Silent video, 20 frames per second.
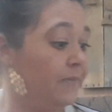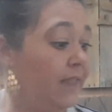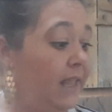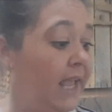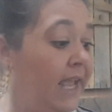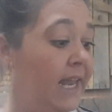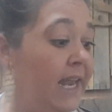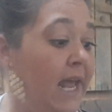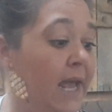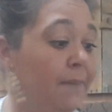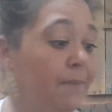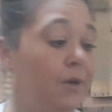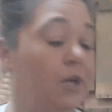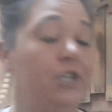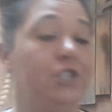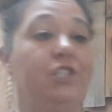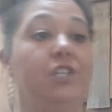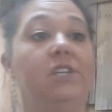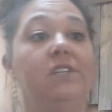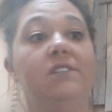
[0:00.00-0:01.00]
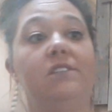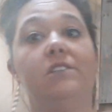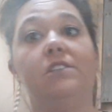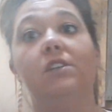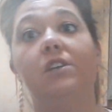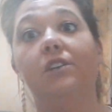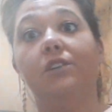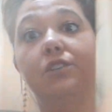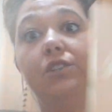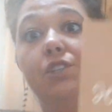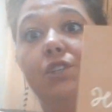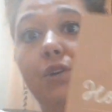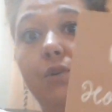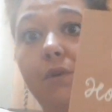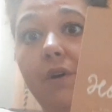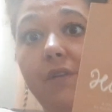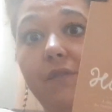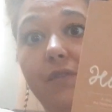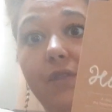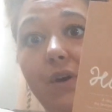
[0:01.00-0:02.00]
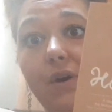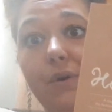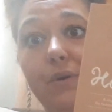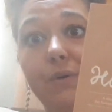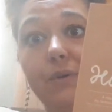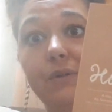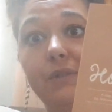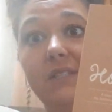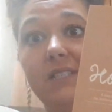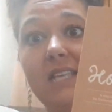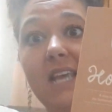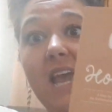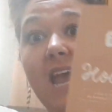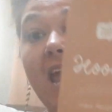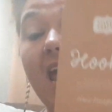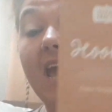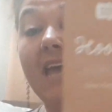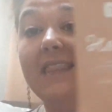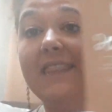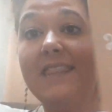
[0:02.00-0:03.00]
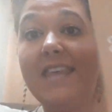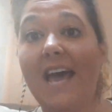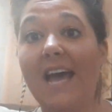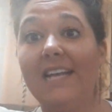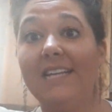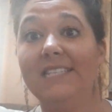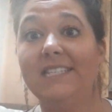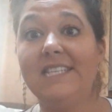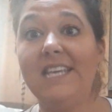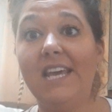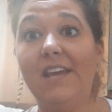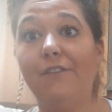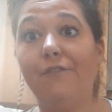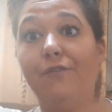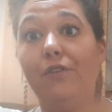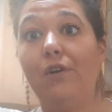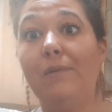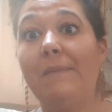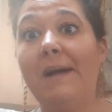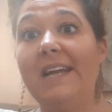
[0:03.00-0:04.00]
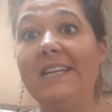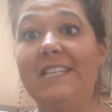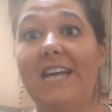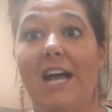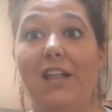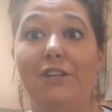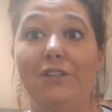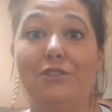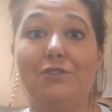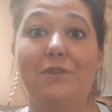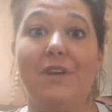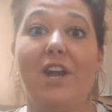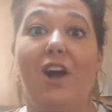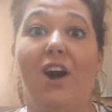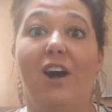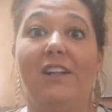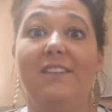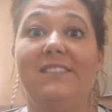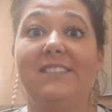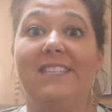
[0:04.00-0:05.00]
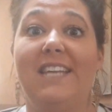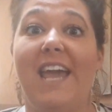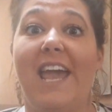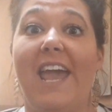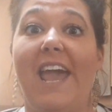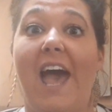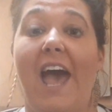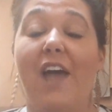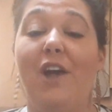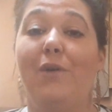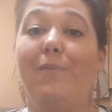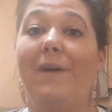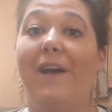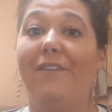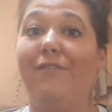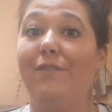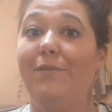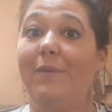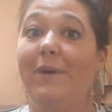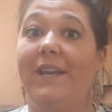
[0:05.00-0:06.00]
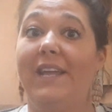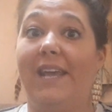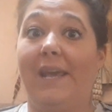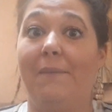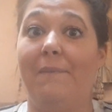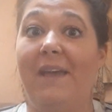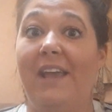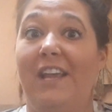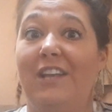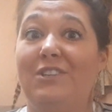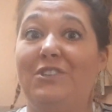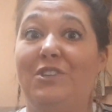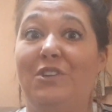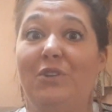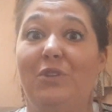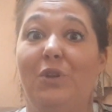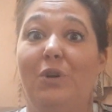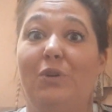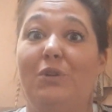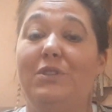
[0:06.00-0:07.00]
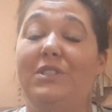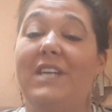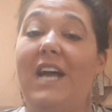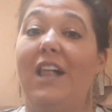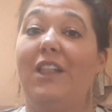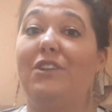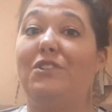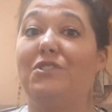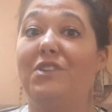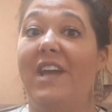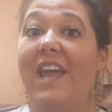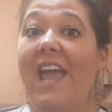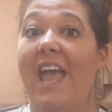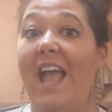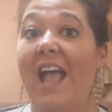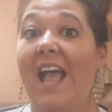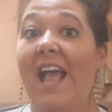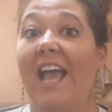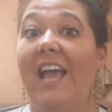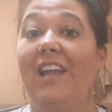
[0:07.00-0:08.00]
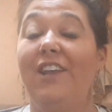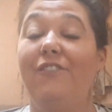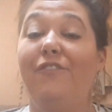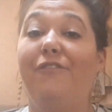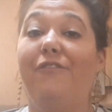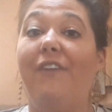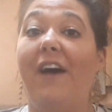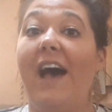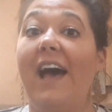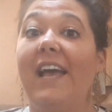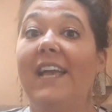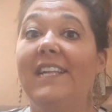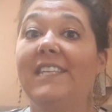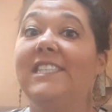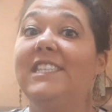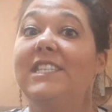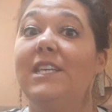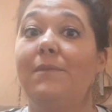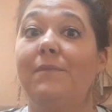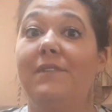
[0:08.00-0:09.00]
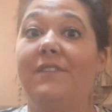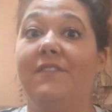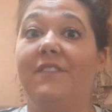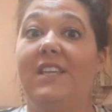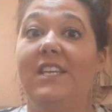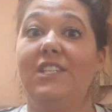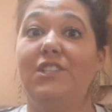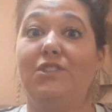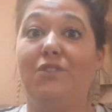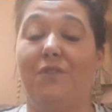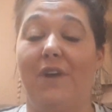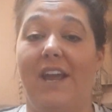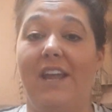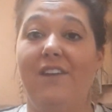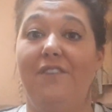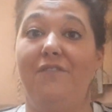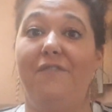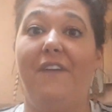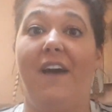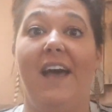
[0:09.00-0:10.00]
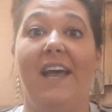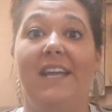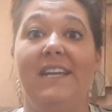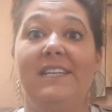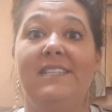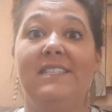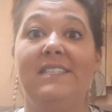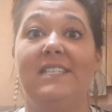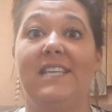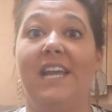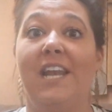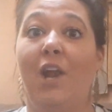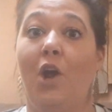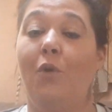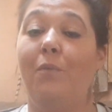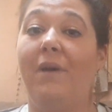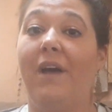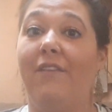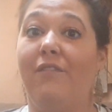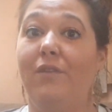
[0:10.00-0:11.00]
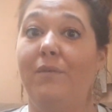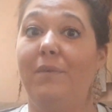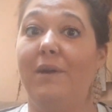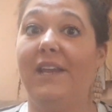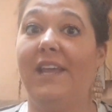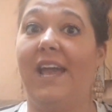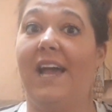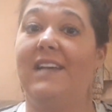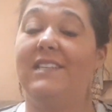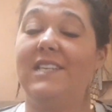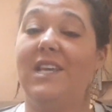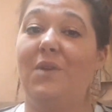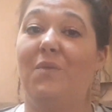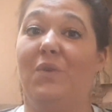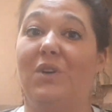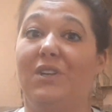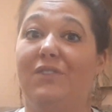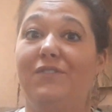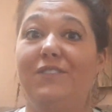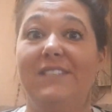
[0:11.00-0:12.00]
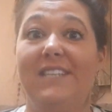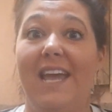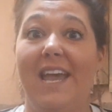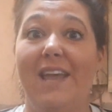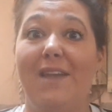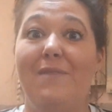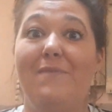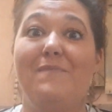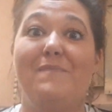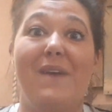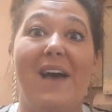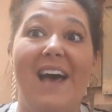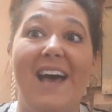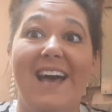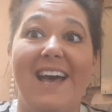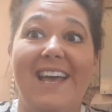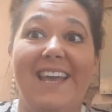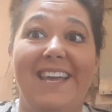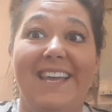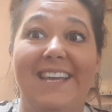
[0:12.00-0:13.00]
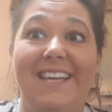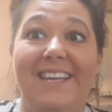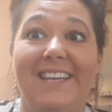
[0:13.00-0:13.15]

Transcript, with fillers: And I purchased two of those and that is it for my Dollar Tree haul today. I hope everybody can make it to your local Dollar Tree and find some of these great finds and hope everybody has a wonderful day. Bye.